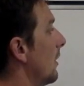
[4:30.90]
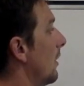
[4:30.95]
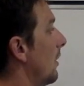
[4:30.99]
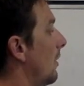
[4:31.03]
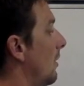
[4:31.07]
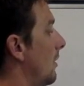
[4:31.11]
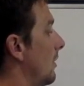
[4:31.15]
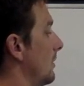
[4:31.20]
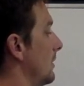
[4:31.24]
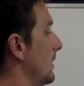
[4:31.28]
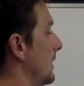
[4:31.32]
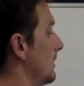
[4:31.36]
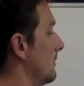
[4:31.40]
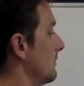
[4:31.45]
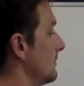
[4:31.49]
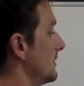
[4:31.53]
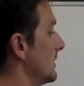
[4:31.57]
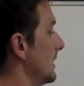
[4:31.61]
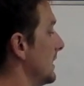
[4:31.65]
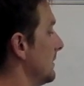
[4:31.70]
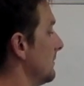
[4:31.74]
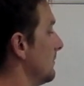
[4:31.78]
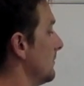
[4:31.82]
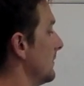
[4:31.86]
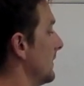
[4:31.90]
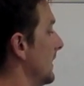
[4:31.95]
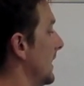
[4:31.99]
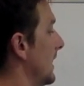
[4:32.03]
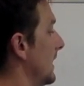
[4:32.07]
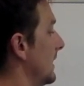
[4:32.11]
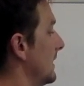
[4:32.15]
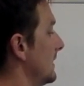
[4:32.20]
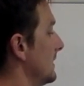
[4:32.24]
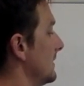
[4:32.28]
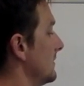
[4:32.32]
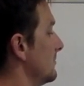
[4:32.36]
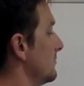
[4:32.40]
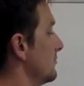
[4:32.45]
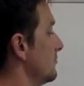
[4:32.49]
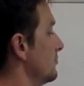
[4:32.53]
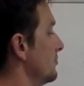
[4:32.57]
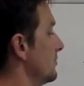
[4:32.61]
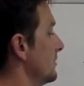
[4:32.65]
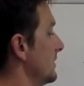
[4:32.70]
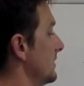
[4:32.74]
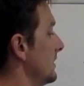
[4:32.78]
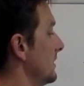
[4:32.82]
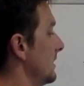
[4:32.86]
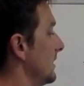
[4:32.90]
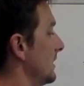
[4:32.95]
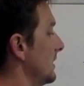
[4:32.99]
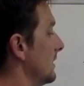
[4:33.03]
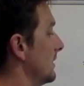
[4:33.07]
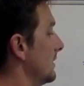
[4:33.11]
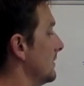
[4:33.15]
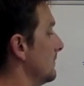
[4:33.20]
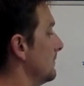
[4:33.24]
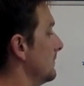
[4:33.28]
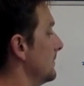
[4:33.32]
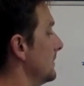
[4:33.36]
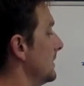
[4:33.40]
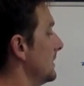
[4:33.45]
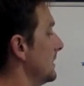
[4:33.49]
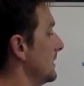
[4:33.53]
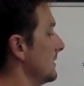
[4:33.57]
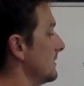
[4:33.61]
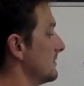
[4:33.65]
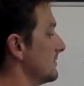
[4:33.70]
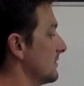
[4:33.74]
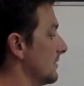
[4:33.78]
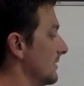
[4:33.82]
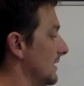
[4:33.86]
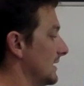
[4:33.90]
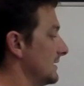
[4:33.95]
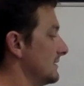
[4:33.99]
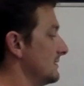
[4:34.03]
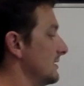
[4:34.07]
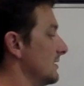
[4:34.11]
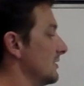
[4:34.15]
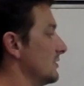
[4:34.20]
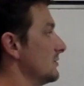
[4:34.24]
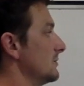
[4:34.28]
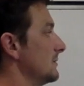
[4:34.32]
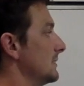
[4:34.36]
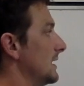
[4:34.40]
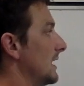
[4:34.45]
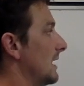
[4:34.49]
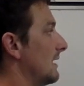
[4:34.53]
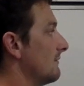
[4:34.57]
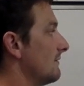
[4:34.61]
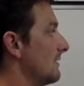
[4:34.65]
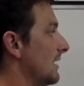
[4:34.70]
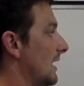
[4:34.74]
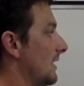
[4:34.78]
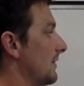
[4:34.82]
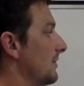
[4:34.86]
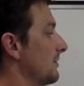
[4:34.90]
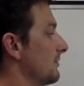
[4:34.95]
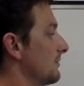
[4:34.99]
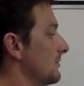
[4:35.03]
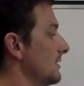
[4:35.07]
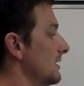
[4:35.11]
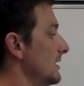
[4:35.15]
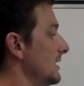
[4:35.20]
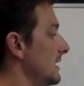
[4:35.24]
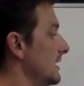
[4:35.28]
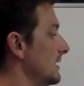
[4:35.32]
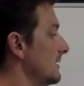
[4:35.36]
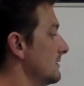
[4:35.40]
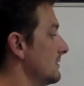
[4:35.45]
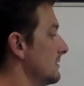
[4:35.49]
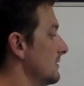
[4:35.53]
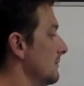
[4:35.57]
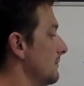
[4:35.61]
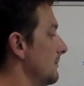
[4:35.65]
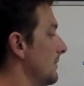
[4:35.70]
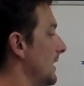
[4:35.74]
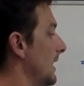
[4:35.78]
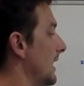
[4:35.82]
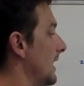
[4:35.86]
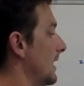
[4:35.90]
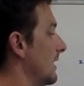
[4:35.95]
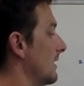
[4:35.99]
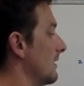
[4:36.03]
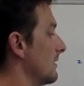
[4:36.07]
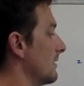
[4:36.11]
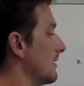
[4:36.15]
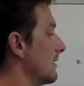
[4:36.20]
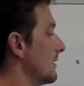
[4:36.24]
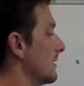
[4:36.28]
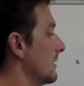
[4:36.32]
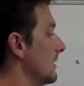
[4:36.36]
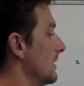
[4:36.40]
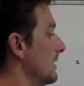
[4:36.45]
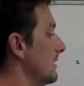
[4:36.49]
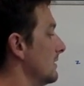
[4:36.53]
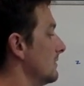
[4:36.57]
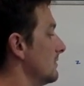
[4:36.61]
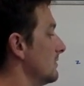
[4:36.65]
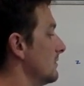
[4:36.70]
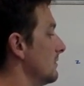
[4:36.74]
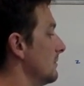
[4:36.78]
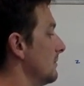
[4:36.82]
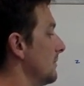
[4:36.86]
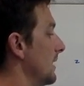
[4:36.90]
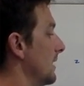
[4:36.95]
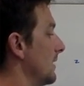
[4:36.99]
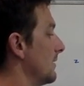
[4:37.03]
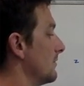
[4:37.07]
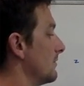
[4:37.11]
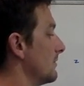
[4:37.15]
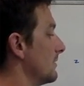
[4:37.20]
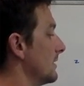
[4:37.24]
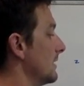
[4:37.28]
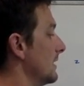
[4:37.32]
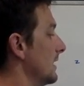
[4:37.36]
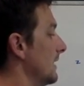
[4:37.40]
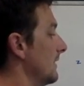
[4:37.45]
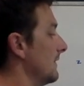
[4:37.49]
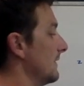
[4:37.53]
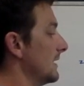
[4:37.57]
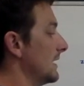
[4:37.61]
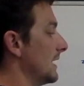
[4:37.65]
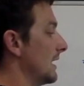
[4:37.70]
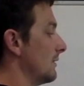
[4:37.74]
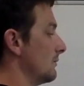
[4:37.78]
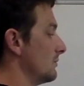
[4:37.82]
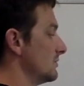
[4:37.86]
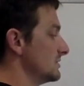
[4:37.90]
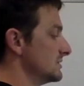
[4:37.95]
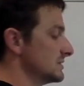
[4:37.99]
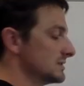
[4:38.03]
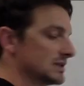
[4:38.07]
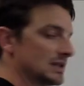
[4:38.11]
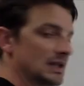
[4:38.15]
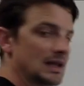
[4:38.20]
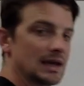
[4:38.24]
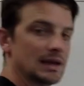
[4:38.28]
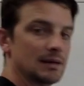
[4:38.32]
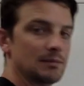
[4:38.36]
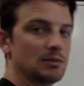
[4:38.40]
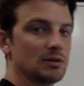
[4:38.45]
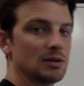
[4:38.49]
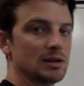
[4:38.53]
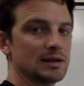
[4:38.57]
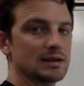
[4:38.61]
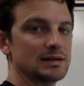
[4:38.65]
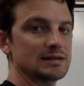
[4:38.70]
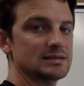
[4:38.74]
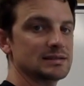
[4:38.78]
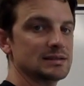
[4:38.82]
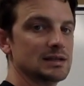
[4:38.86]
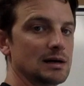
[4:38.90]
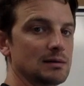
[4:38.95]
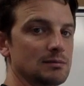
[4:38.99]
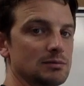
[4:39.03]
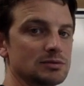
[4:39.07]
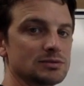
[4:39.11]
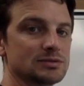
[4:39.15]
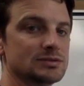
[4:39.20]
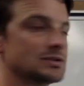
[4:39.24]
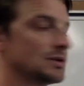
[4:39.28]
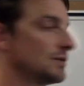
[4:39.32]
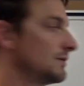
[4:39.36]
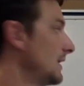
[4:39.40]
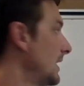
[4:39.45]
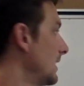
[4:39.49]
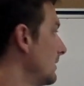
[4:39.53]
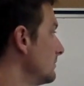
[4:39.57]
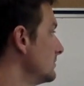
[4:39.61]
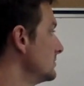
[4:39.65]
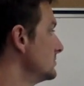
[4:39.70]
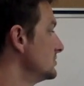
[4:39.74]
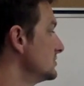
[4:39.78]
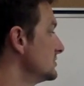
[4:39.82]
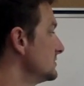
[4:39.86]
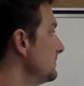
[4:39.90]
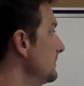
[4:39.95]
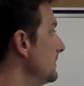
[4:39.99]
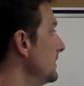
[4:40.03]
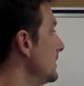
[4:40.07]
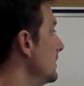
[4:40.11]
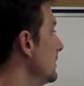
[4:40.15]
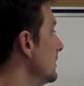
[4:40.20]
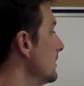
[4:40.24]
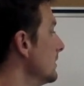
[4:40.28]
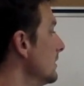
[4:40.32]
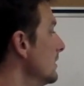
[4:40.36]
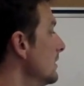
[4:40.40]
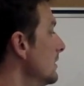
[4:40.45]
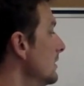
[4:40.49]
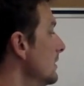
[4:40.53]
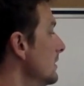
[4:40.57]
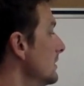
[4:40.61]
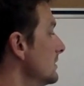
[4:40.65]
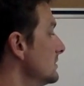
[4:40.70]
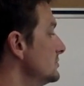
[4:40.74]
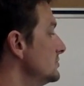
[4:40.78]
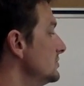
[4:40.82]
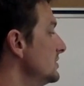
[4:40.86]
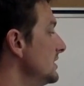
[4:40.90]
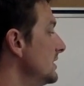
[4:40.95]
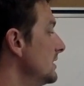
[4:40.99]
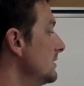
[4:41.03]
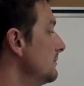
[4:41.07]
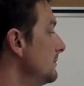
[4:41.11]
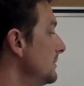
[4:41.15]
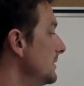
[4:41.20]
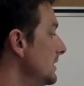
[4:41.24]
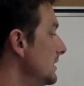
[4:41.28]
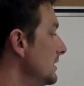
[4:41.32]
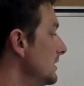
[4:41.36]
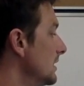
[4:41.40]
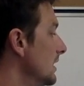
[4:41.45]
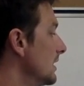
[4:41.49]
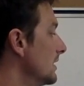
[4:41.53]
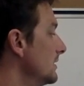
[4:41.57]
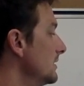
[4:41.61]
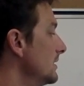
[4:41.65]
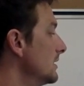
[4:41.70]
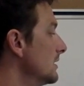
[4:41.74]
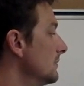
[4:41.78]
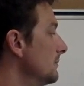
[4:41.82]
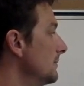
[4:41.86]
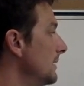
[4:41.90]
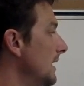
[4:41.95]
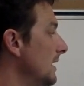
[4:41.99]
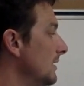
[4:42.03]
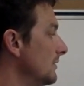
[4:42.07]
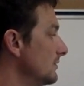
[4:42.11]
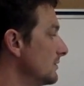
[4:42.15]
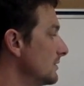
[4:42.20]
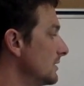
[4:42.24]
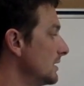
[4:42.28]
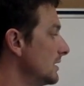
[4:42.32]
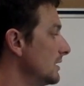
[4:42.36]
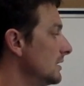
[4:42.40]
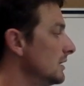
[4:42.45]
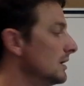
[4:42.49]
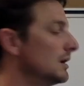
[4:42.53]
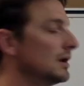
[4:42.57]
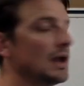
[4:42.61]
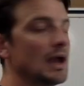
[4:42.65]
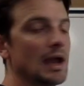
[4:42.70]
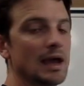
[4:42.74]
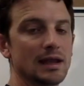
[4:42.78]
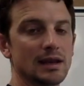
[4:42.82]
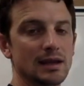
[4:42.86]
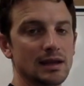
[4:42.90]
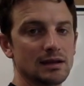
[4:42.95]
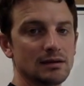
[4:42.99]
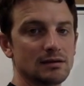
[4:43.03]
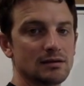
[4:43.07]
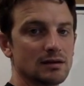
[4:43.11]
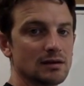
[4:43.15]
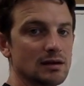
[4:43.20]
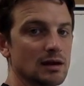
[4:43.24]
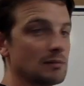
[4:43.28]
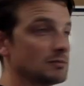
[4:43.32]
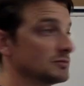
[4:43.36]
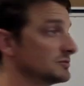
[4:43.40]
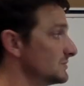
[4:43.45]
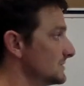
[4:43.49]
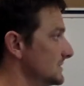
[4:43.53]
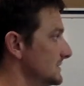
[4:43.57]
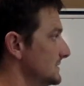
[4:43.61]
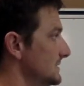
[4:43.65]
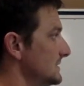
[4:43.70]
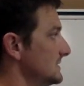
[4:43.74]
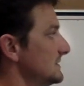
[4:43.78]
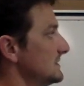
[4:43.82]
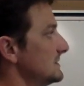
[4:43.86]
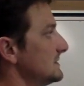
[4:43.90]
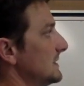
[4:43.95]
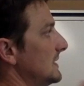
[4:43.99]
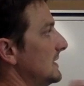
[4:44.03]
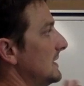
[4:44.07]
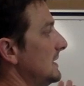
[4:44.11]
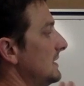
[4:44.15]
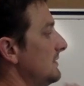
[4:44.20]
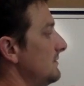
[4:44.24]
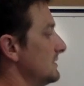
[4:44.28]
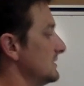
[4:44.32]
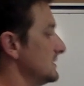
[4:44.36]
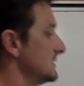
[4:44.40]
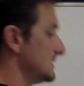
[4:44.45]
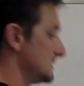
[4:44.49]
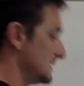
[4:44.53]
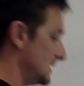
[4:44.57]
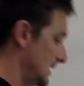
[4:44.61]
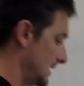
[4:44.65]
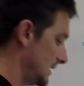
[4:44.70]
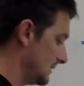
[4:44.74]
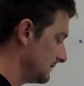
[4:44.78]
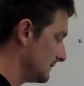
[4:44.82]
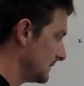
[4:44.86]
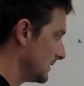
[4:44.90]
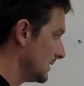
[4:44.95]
All I would label that is G and B. So that tells me I've got 3 into the boundary, and then I would just label it as doubles. So that would just be G and B, gun near boundary, and into doubles, because this is an even set.